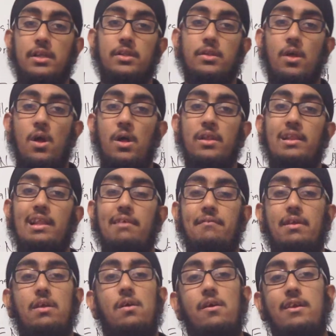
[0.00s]

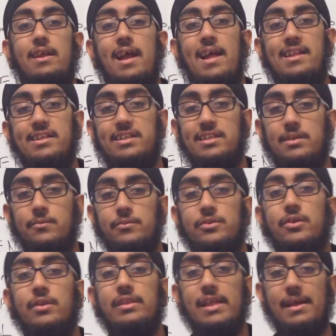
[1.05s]
non-living organisms,
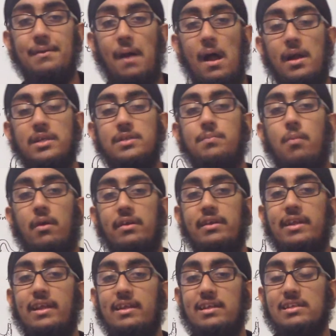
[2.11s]
so they are
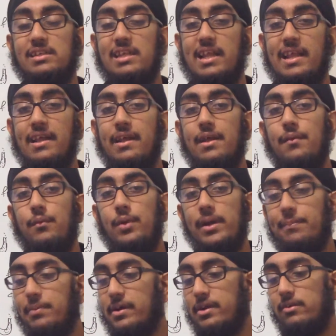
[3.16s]
spontaneously
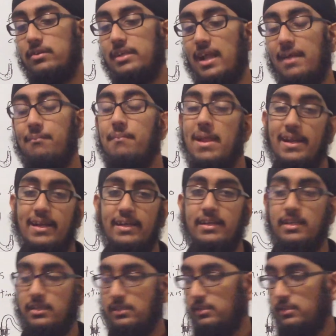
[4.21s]
reproduced and made.